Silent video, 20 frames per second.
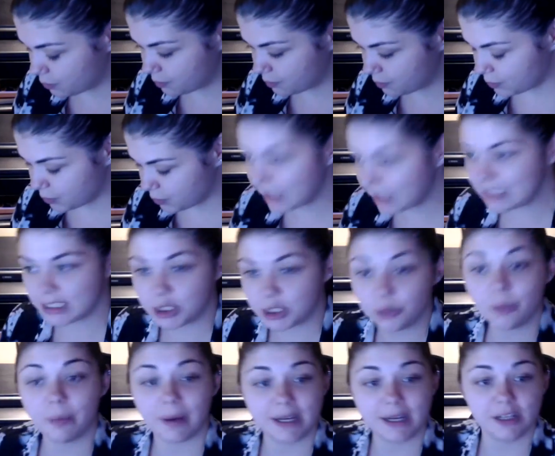really do
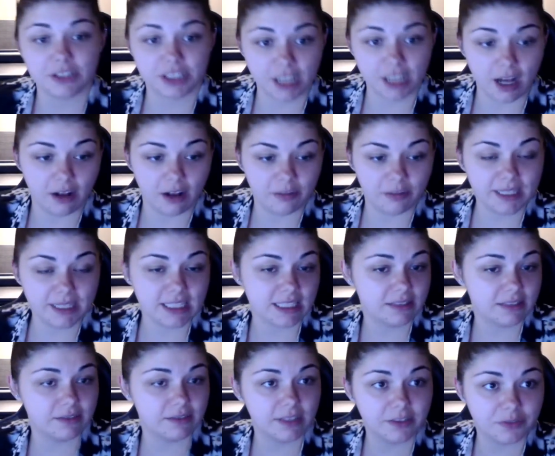it by yourself because
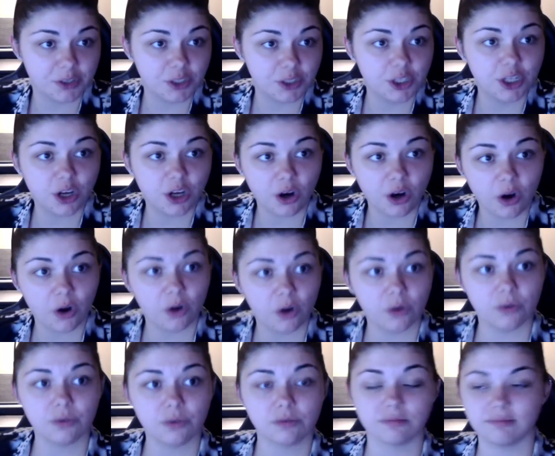if you
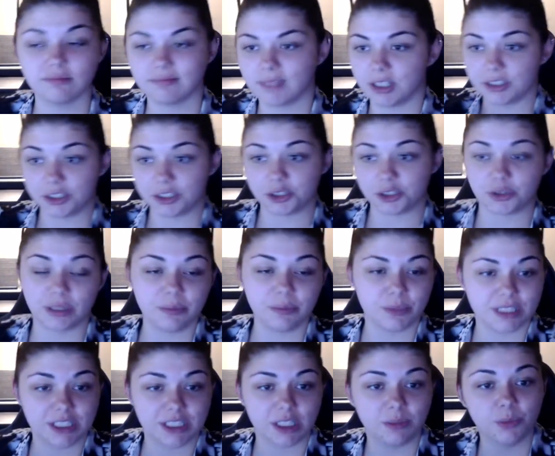go on a trip
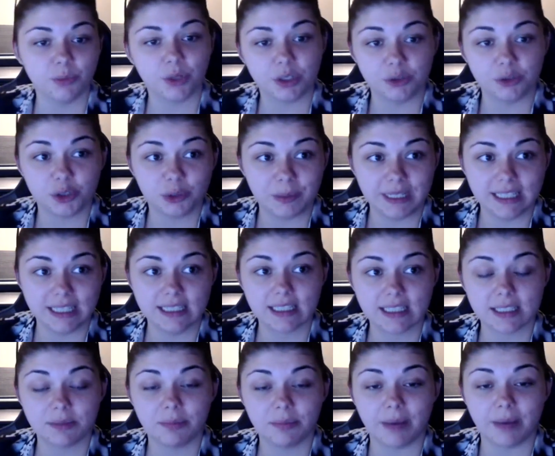with someone who
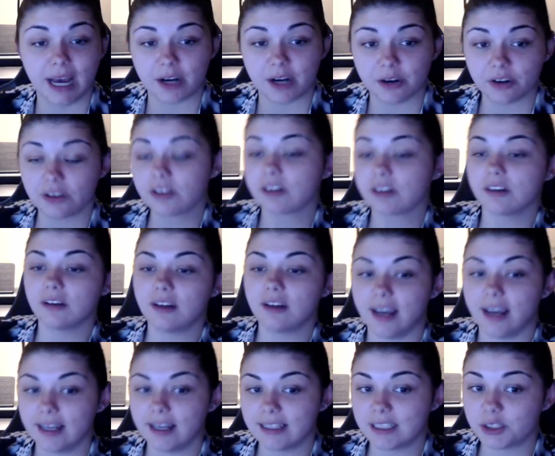speaks better
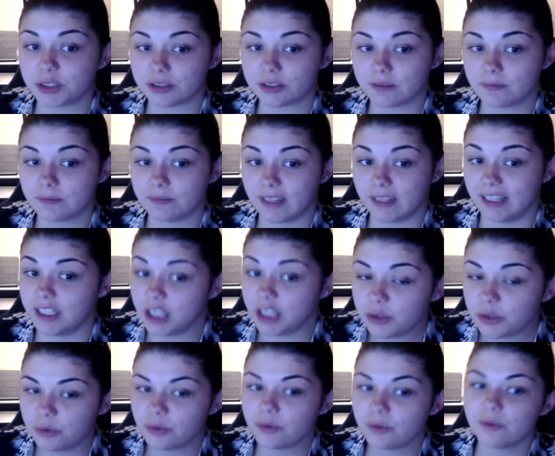English than
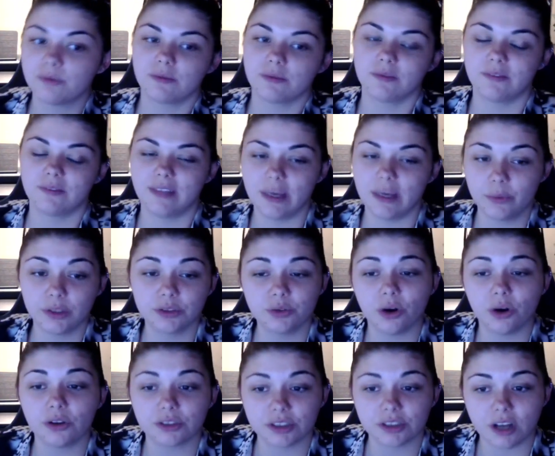you, they will do
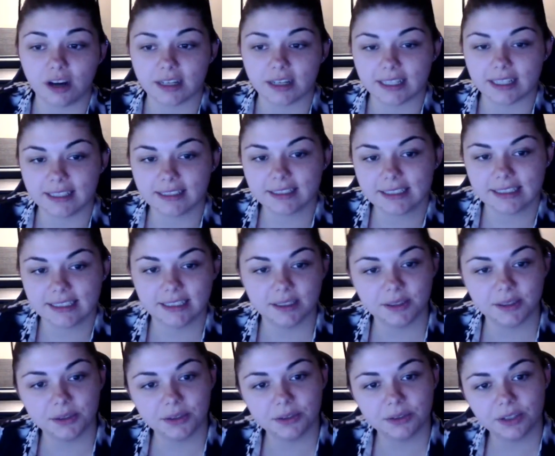all the talking.
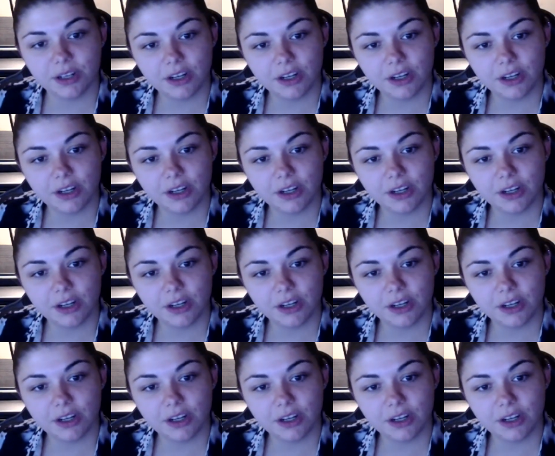So